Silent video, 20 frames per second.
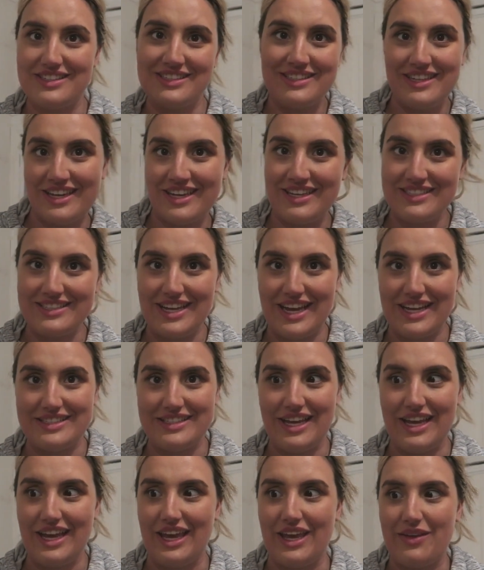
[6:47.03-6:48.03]
Second
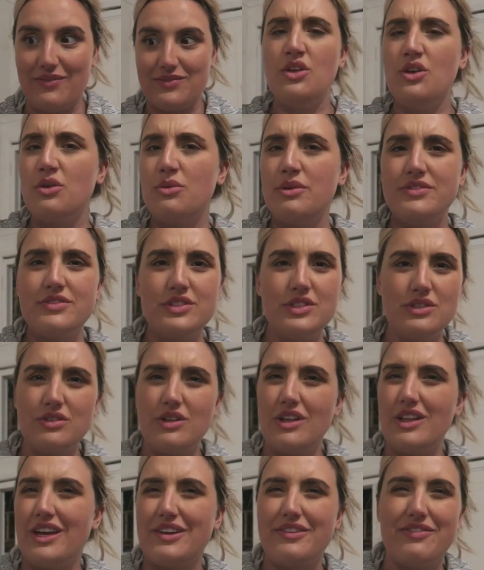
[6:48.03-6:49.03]
AD. Look, we've still
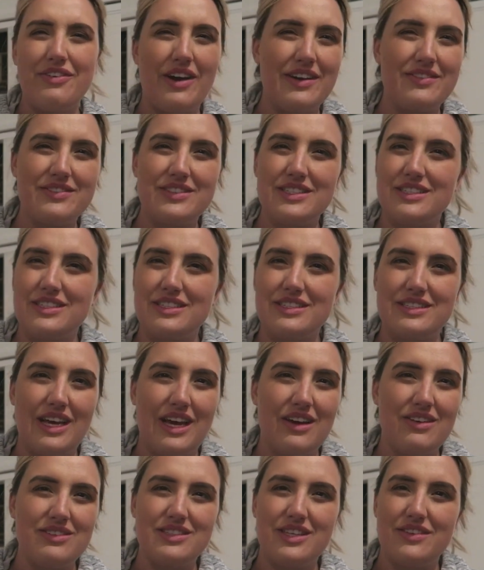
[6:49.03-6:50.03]
got like five to six
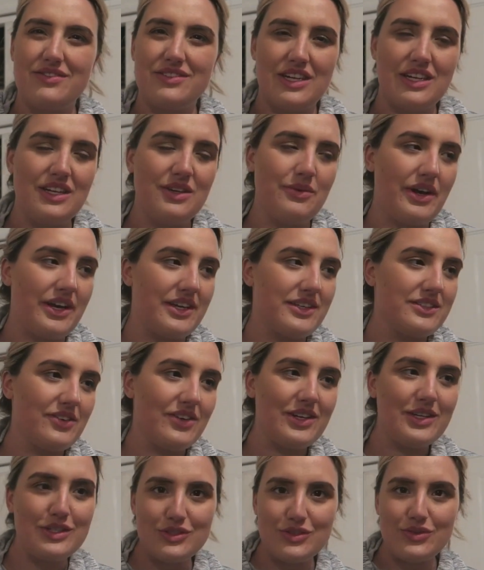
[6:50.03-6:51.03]
hours left anyway, so
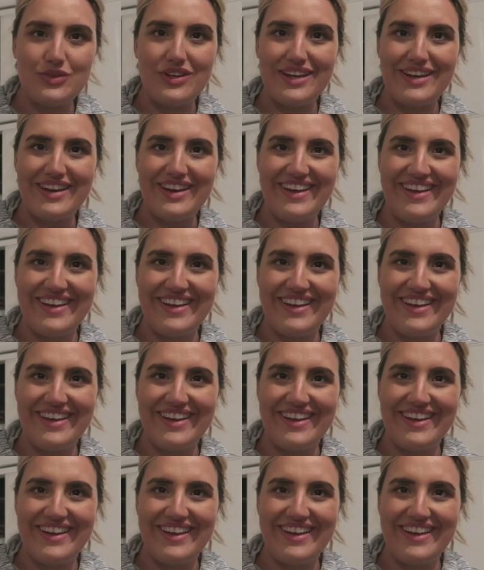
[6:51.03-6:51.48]
I can do it.